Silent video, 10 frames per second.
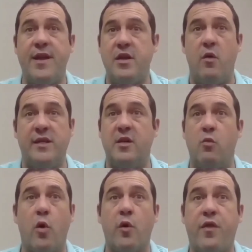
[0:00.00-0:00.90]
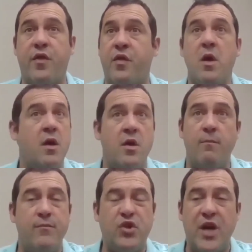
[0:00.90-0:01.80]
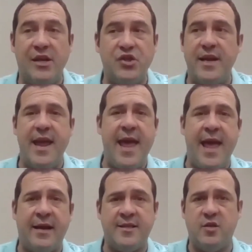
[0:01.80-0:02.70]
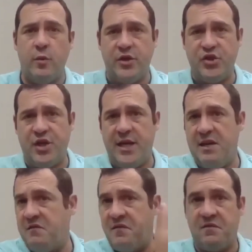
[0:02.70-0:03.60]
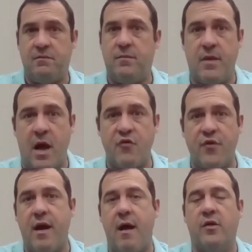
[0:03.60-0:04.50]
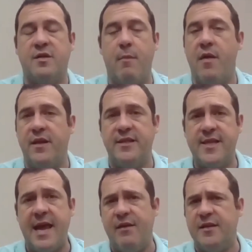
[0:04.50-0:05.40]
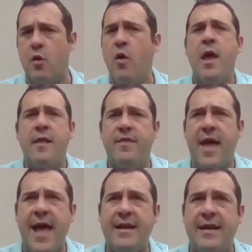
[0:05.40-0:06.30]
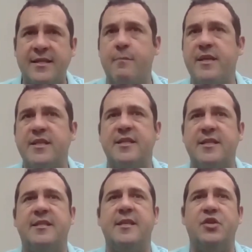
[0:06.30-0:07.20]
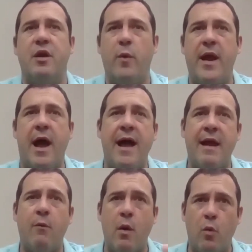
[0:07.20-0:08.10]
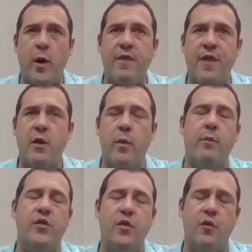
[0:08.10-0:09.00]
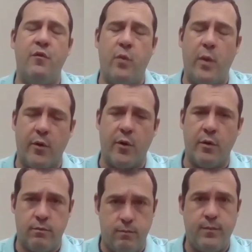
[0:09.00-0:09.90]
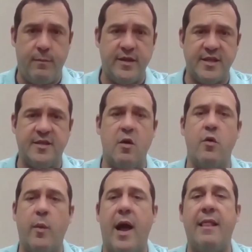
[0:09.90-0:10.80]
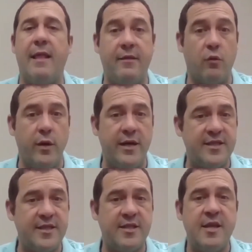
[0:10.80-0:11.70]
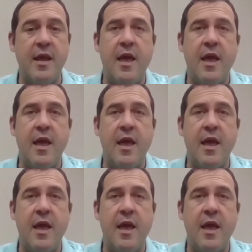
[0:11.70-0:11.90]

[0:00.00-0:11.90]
Is it worth changing X to achieve $100 a month in savings? That is a business decision, and we highlight what we think we would do if we were the business owner. We highlight the risks.